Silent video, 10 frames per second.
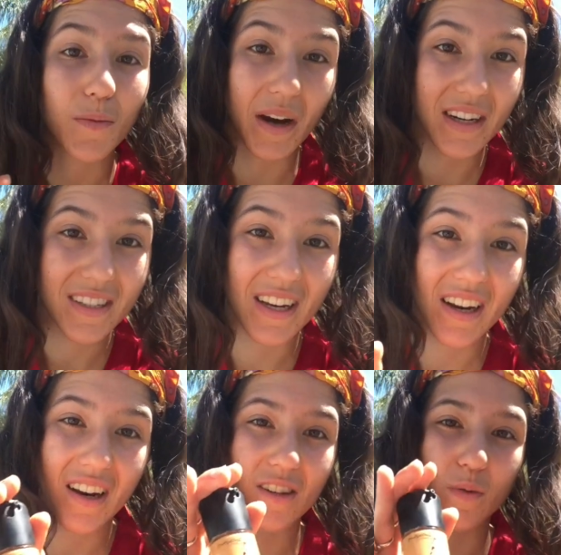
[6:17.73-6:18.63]
my
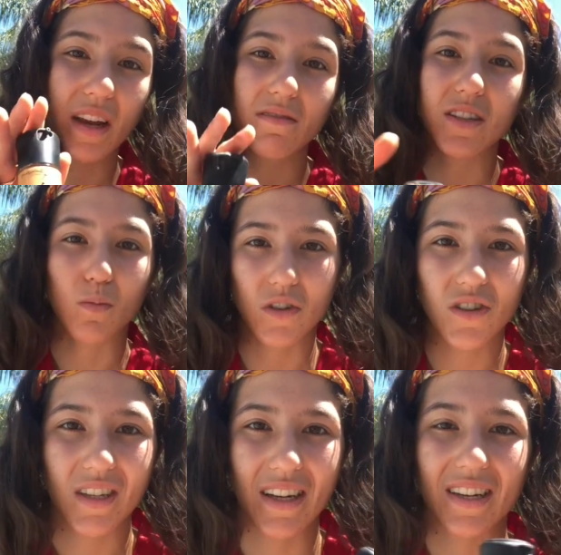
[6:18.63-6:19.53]
skin because we have similar
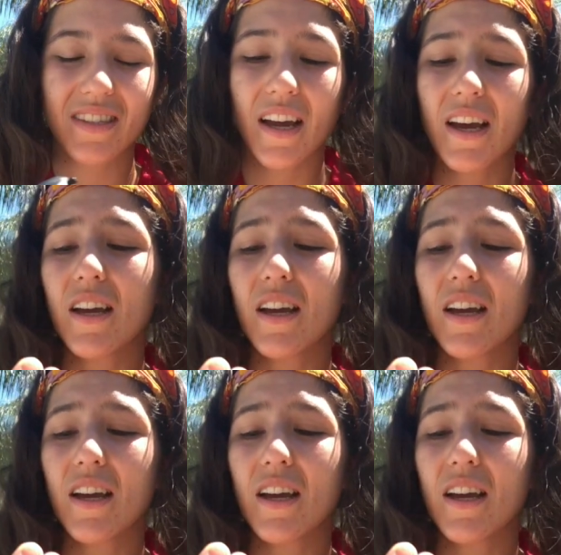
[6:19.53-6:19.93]
skins.